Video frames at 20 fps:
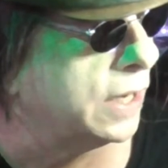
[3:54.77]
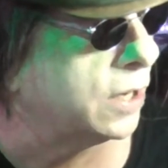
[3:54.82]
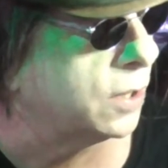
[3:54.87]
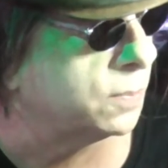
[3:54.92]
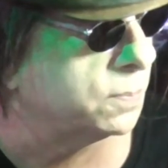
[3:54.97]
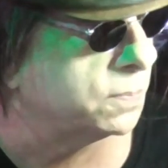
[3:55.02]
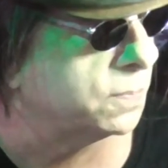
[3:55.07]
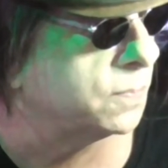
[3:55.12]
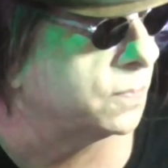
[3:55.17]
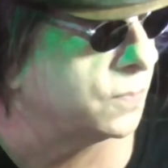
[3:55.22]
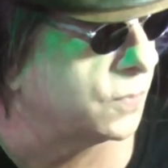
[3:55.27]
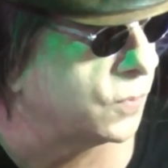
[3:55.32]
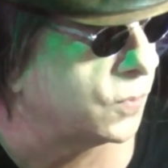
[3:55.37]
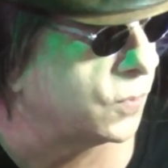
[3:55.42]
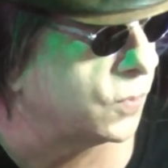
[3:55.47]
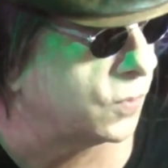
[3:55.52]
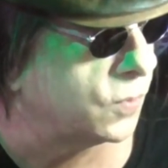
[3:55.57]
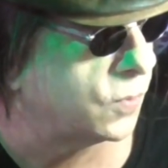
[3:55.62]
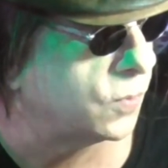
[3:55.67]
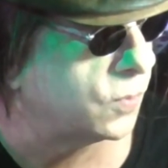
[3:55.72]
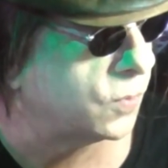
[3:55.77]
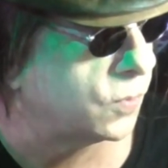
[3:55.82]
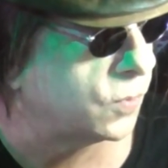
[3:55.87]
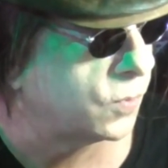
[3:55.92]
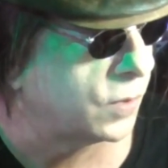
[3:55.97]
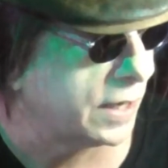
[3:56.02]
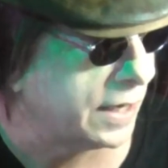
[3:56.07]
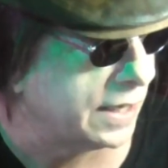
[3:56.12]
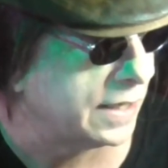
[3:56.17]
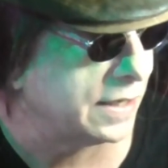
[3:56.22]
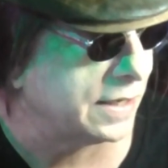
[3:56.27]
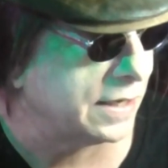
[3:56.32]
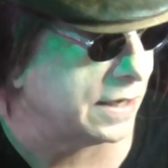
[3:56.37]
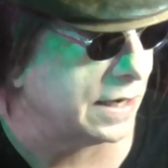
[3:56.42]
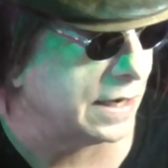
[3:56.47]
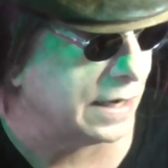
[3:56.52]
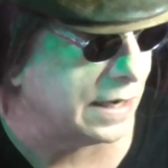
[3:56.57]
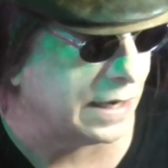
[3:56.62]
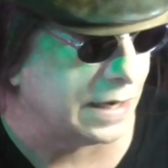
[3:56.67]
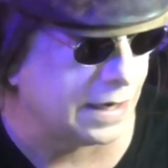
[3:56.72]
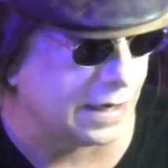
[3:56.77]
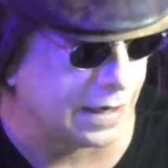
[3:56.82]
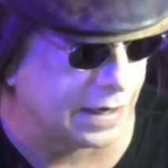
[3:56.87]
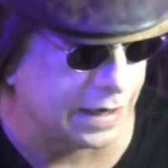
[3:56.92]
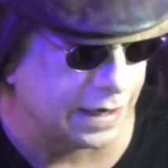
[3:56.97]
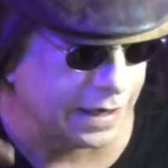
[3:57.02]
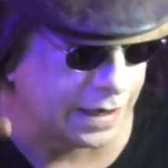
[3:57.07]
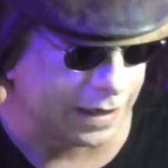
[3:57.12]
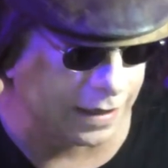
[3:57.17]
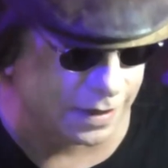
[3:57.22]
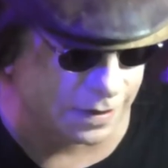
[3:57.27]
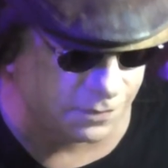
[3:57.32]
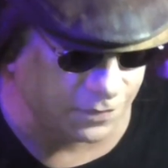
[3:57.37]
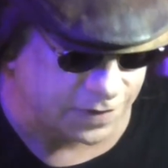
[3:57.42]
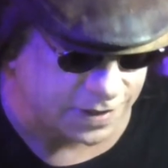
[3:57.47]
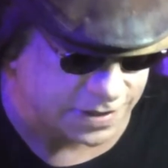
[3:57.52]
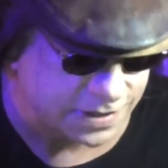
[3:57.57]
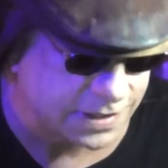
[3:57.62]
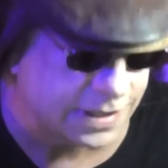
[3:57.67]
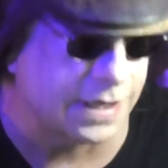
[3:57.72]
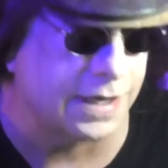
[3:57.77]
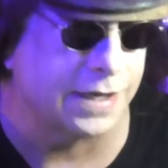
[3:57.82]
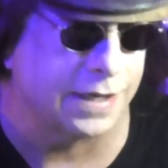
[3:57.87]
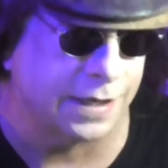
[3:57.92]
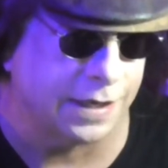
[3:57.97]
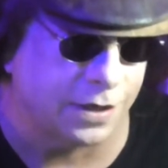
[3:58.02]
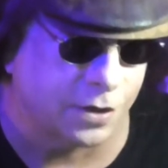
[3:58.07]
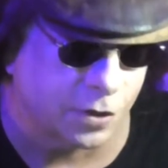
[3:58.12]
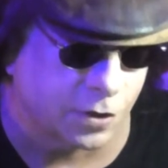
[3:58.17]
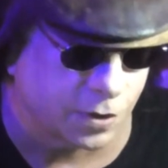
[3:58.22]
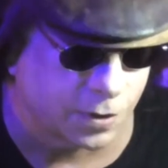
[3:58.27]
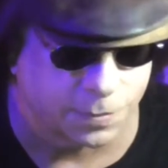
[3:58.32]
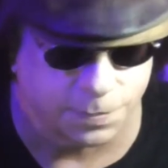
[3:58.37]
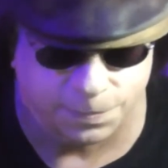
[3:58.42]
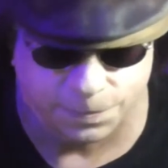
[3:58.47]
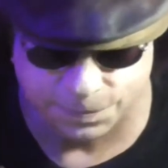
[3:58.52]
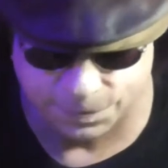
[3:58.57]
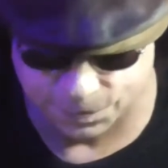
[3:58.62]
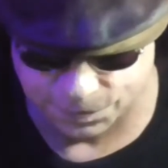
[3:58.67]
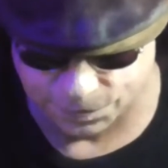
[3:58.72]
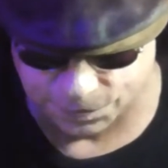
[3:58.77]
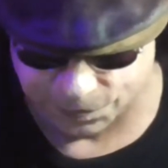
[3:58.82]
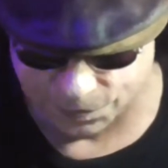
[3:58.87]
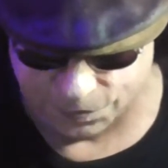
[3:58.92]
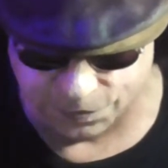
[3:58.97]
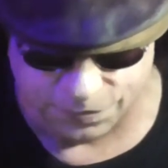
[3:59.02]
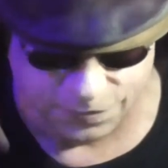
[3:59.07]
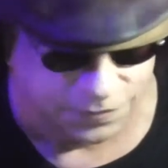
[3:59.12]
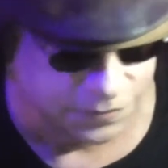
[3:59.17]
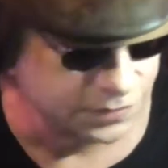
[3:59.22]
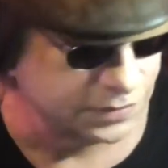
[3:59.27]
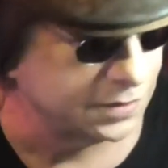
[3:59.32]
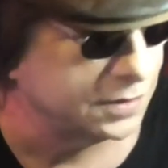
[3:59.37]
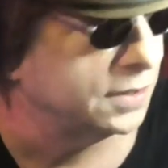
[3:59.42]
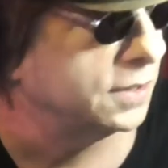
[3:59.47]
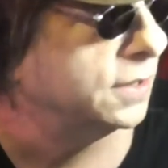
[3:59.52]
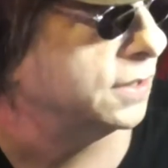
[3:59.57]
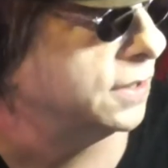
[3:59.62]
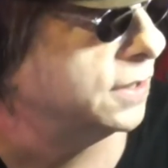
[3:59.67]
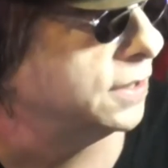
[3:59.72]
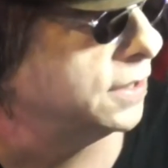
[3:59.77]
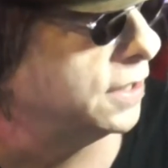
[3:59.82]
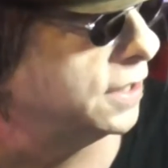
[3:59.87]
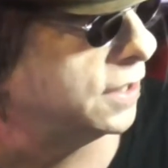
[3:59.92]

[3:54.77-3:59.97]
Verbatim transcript: album ready. And, and if he's not here, you